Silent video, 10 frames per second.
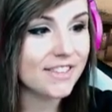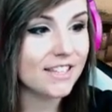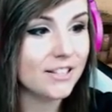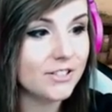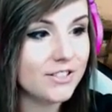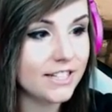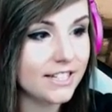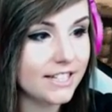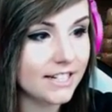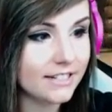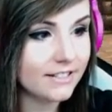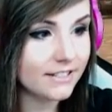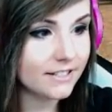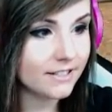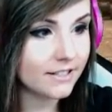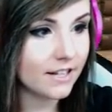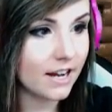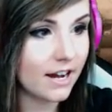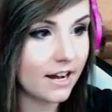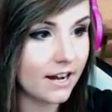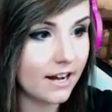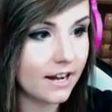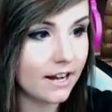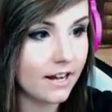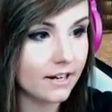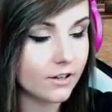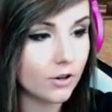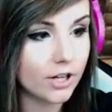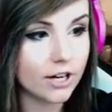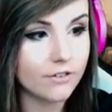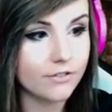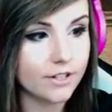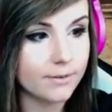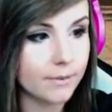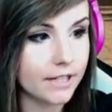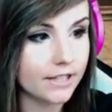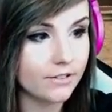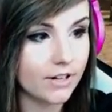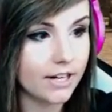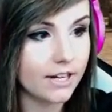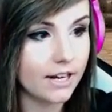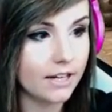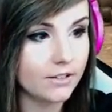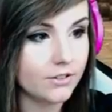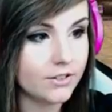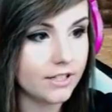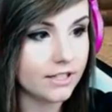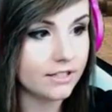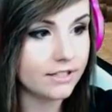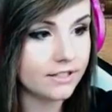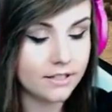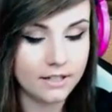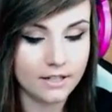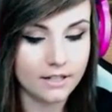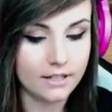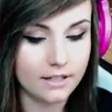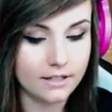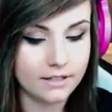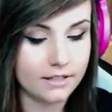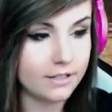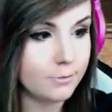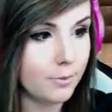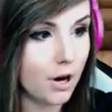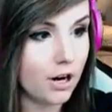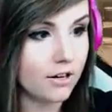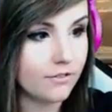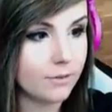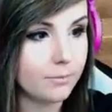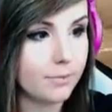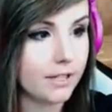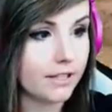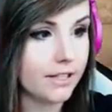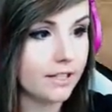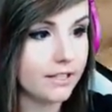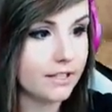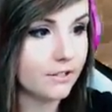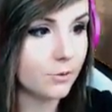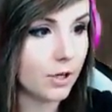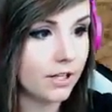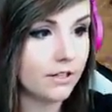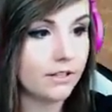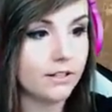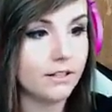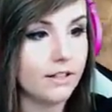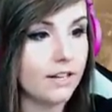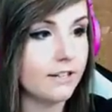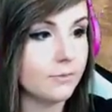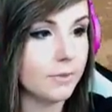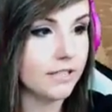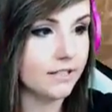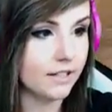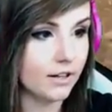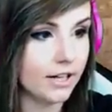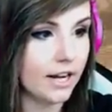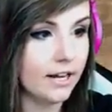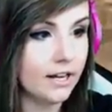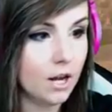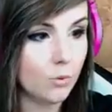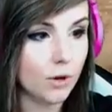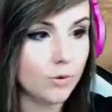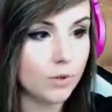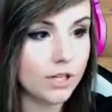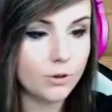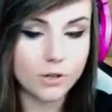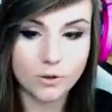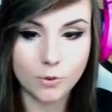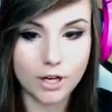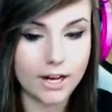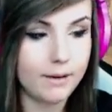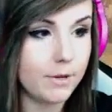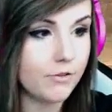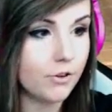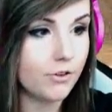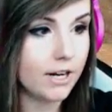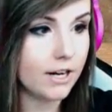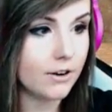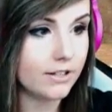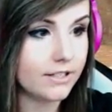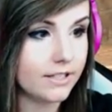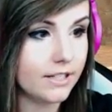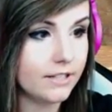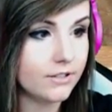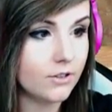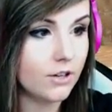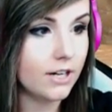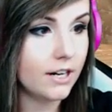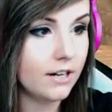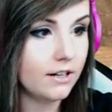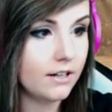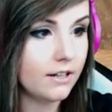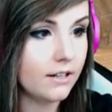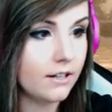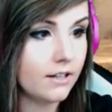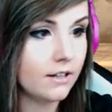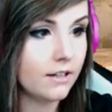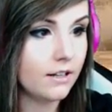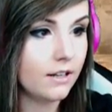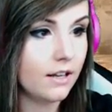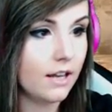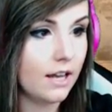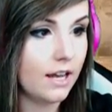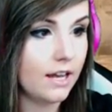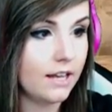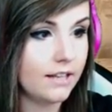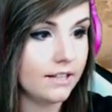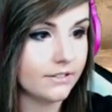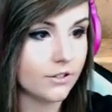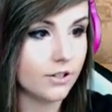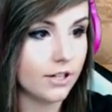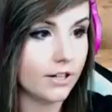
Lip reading: You see this corner of the building, right? And you see this part of the building, this one that is missing. Okay, what we are aiming for right now is this corner and this corner.